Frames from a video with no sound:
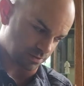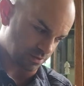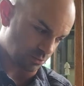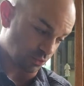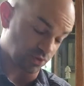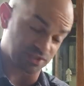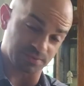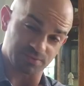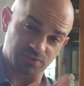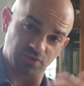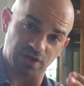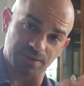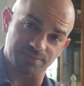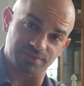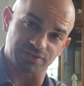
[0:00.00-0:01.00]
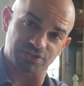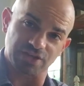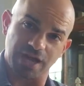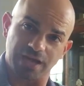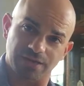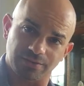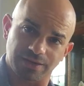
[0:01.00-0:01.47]
or subscribe to this
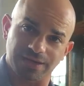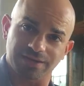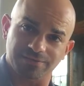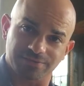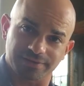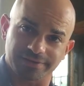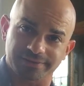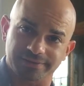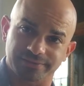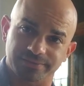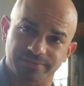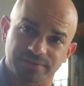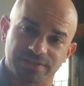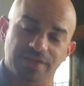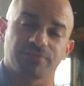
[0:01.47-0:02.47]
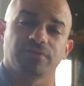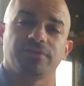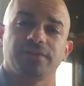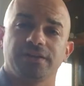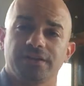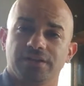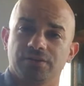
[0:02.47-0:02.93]
channel. I have several
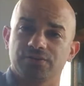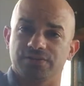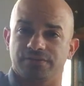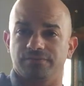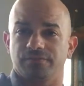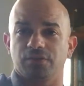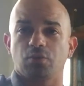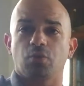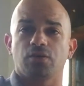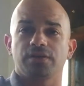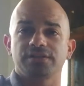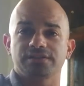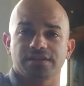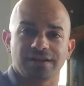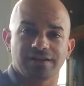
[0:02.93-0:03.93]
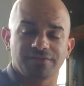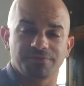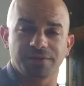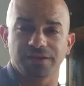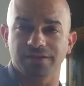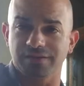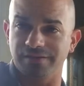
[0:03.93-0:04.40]
videos and recordings that I've
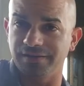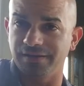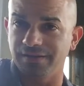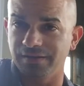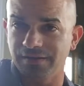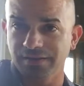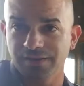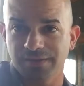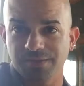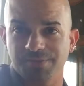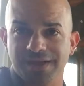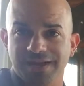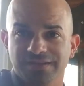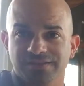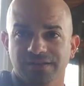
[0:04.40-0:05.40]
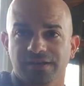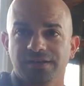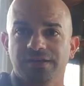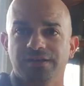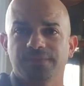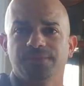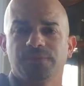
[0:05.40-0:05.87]
made in the past on
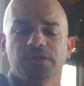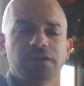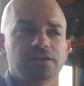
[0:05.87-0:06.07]
here.